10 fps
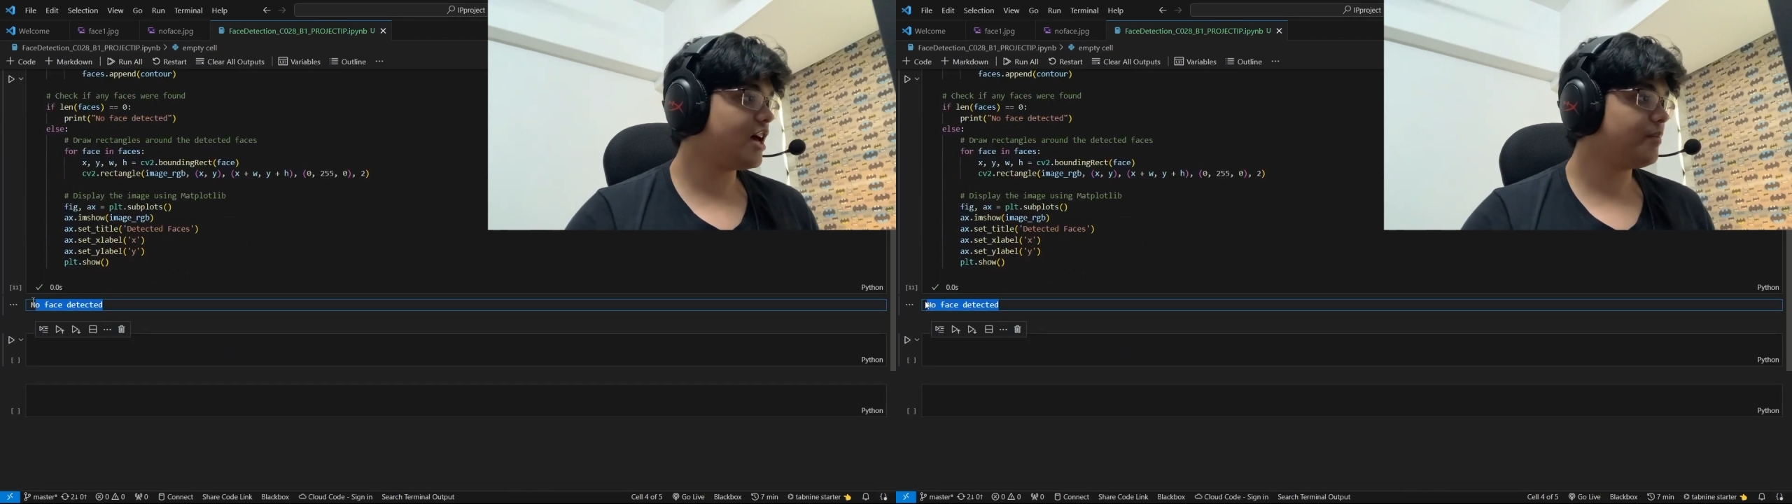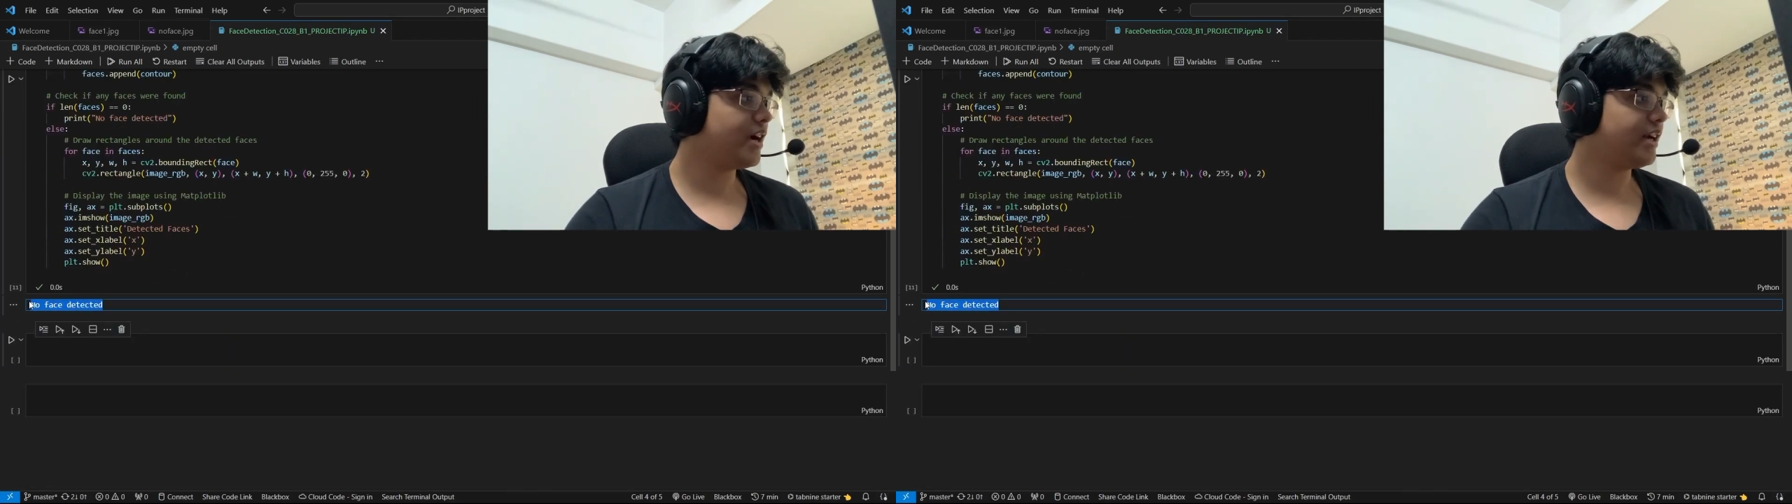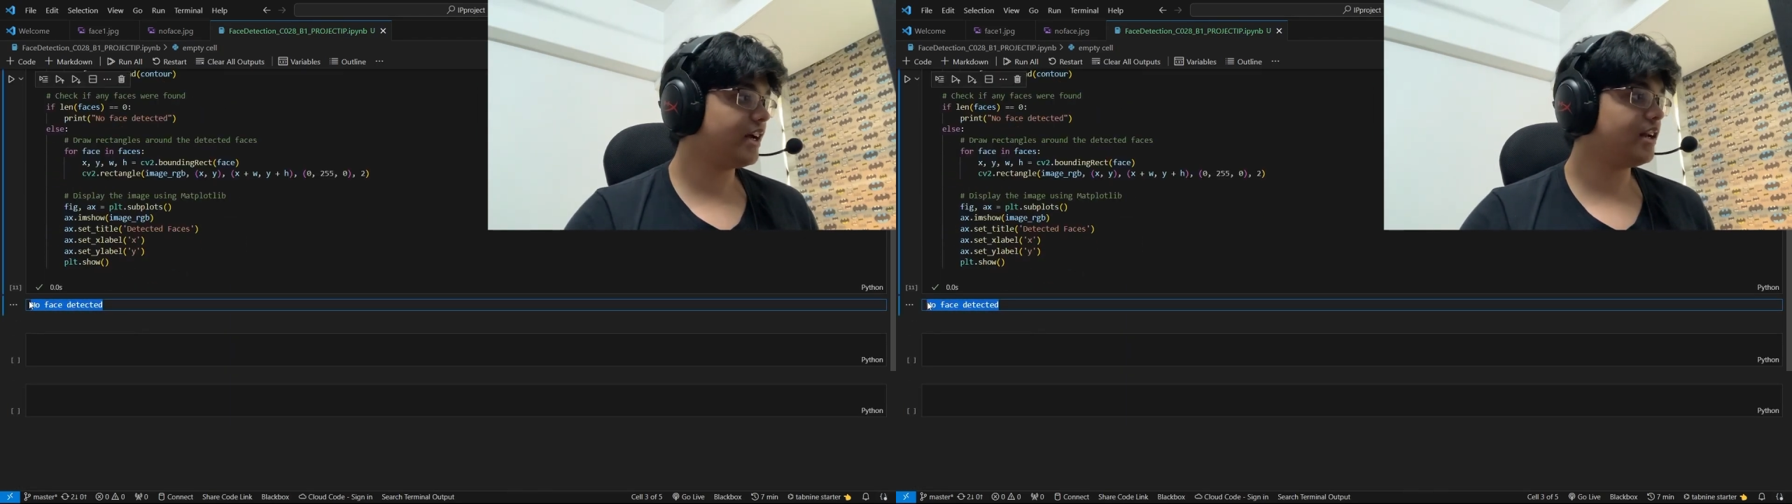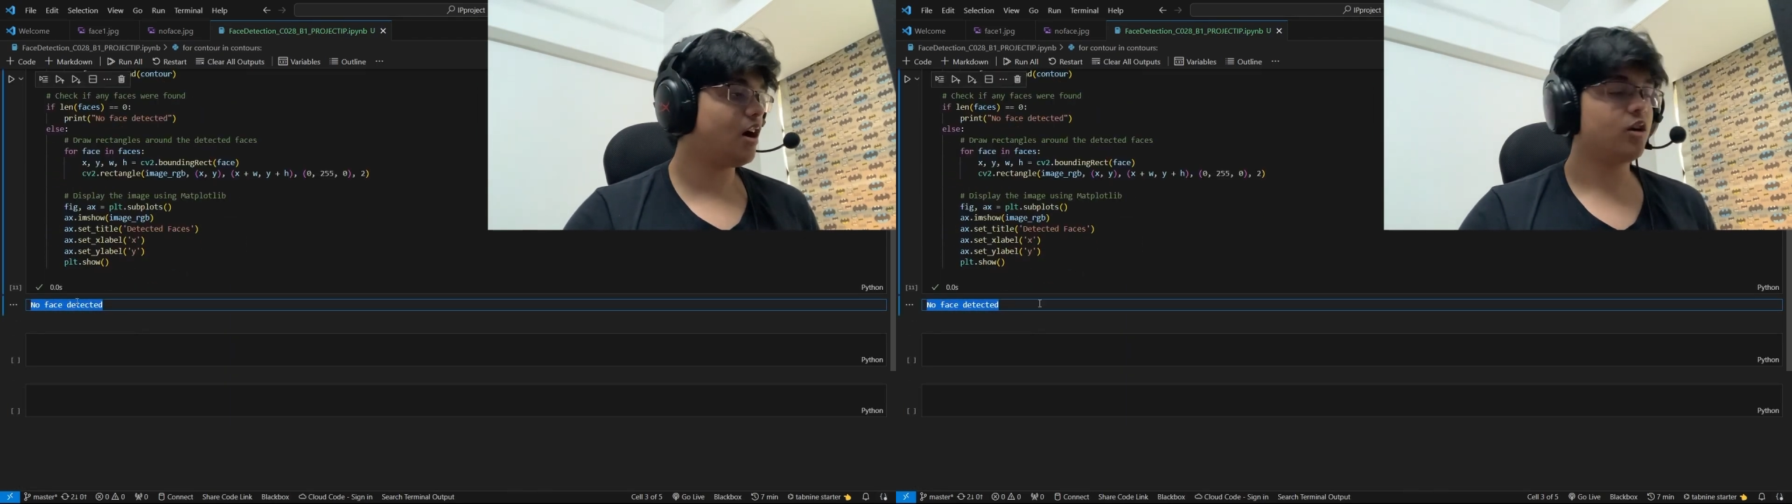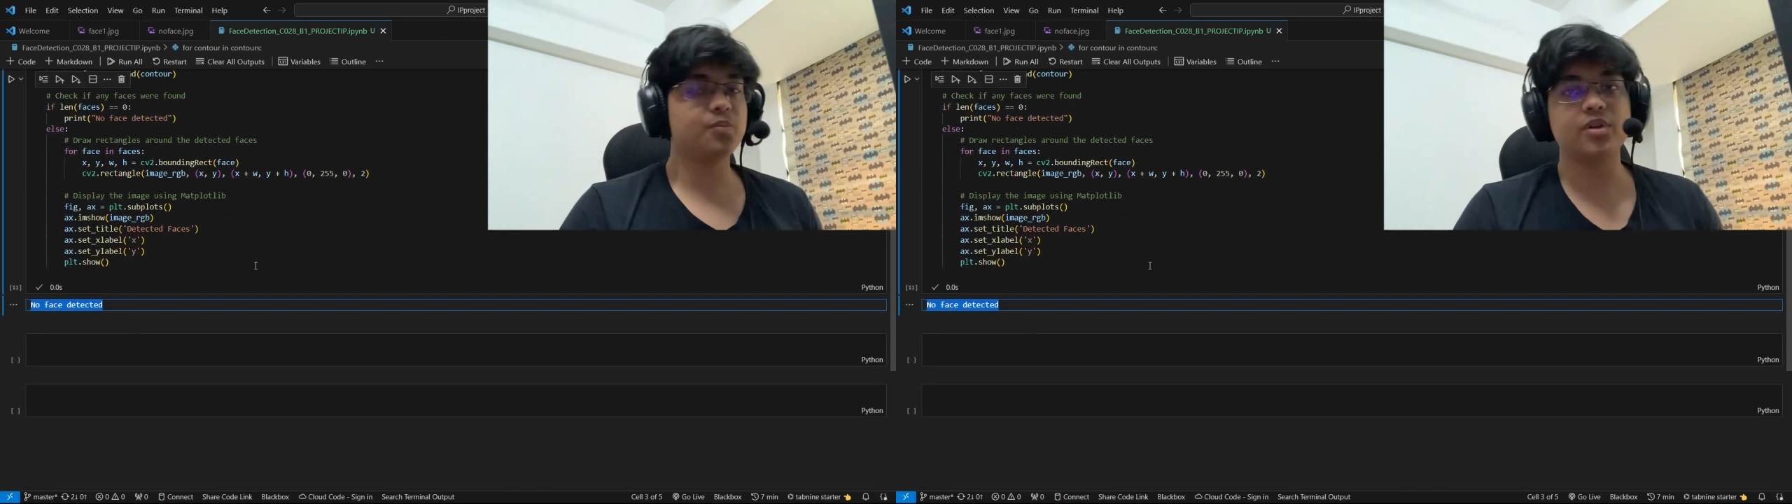I am getting an
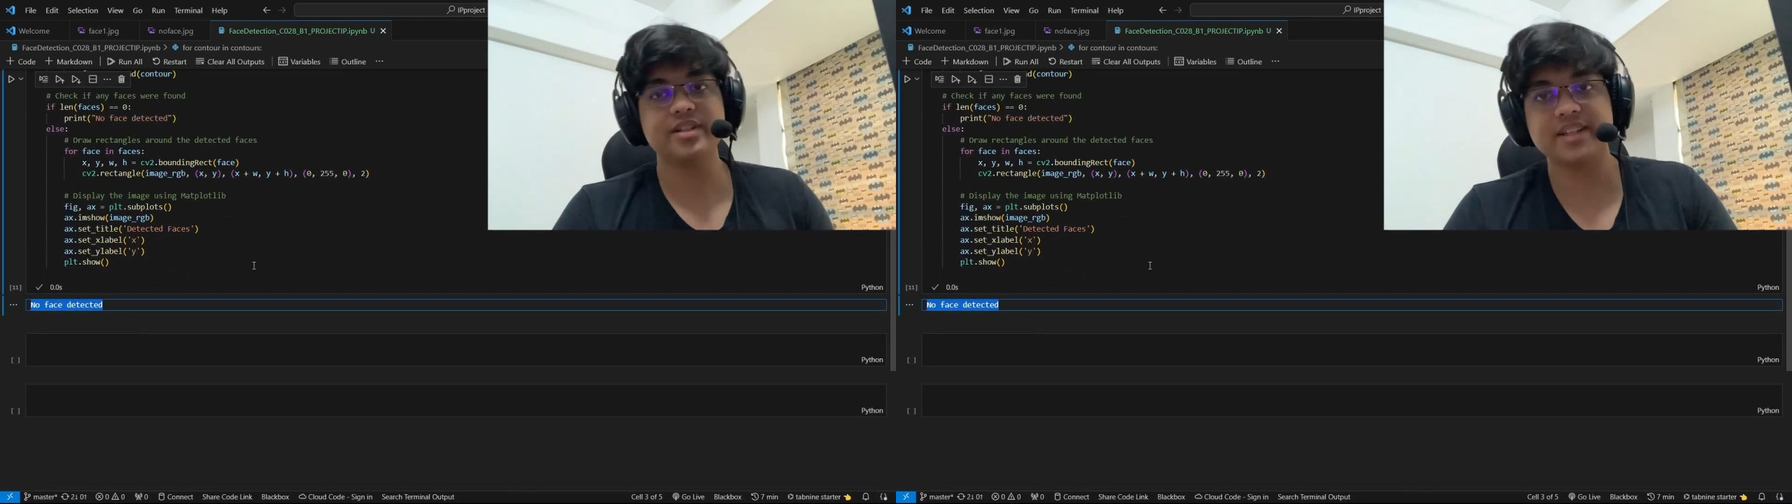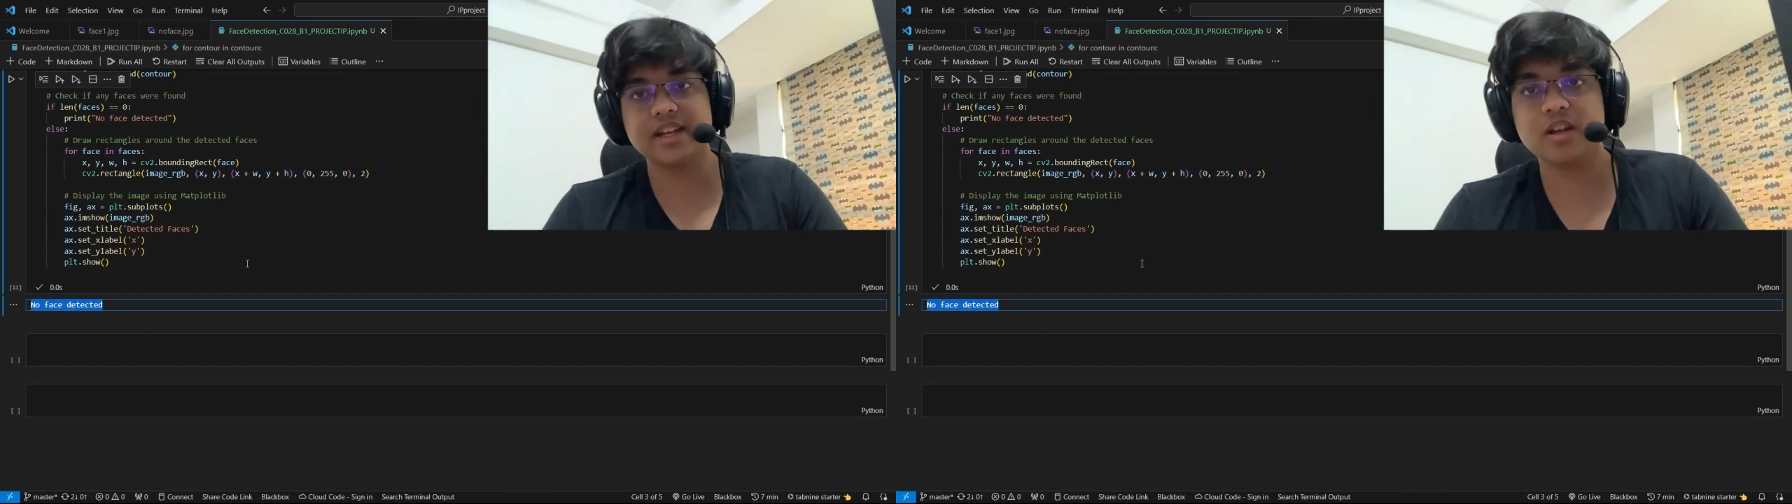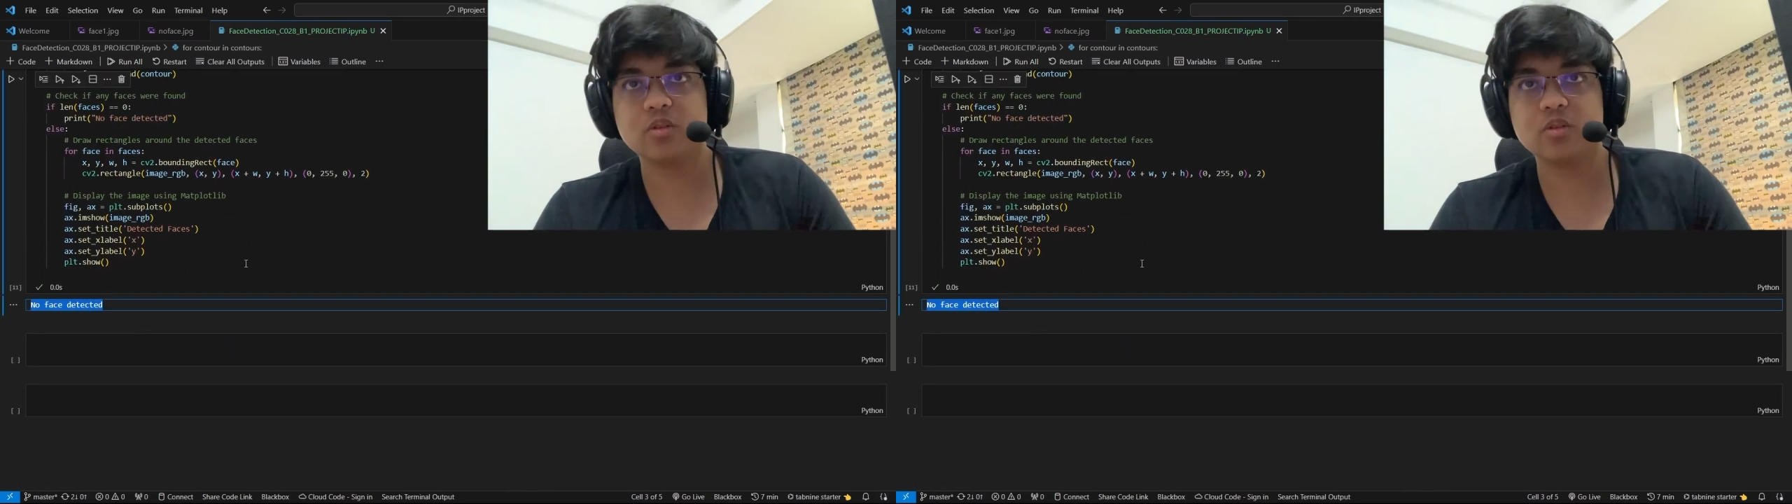output saying